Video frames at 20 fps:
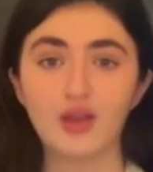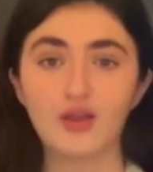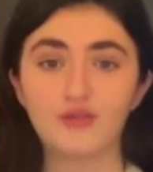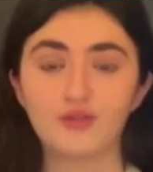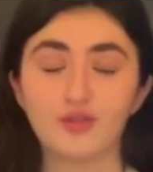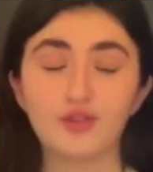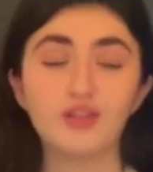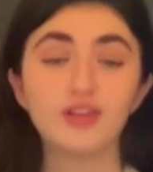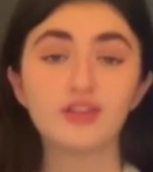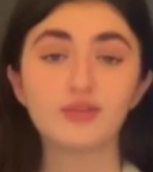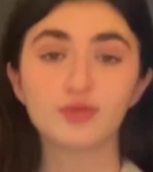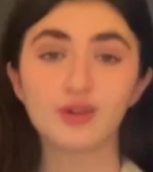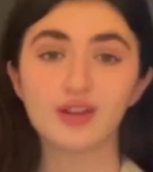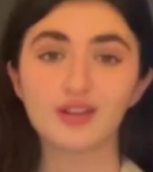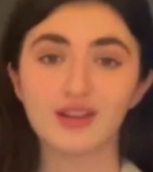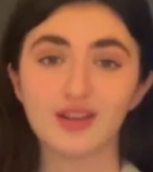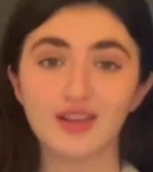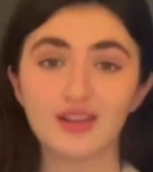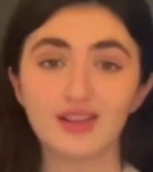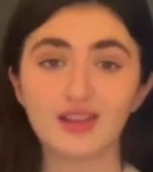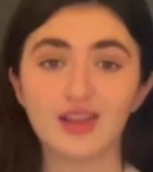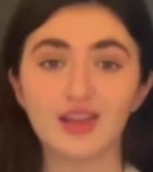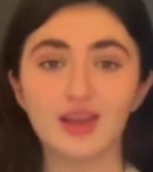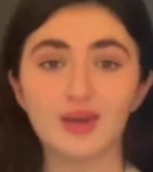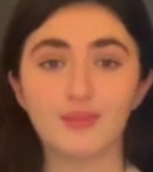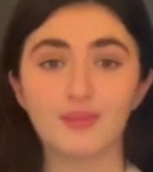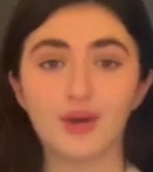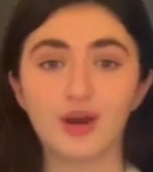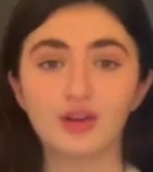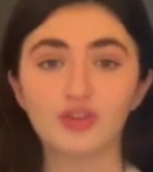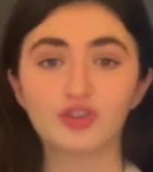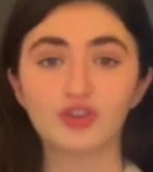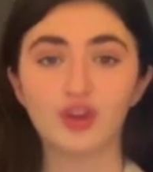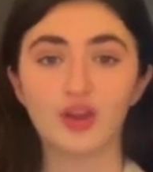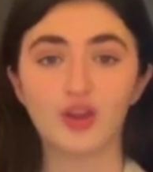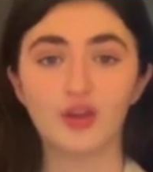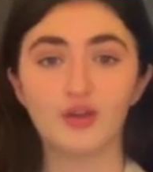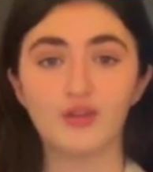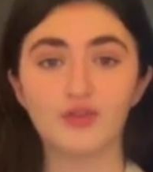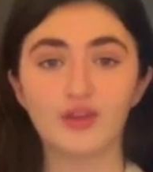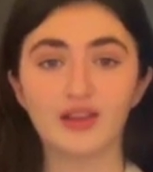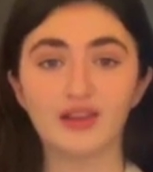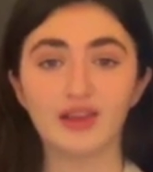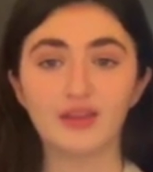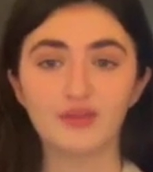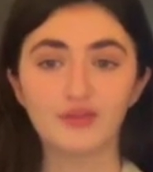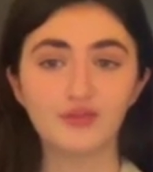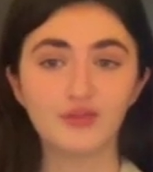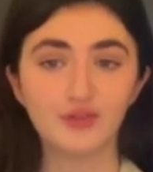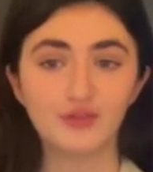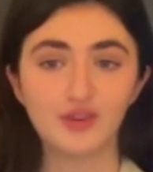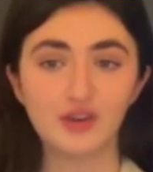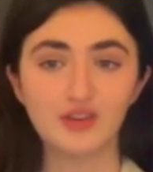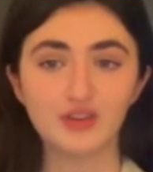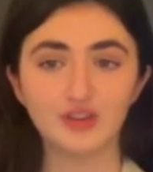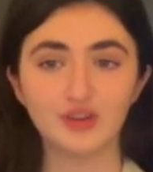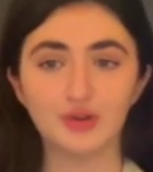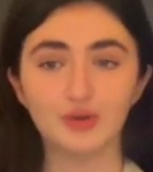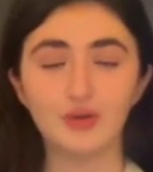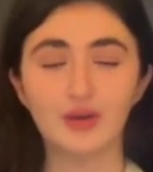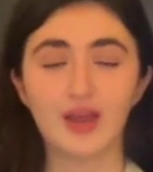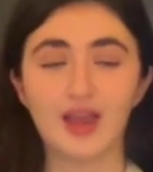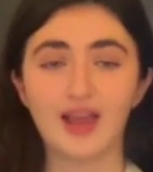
For these reasons, in March of 1152,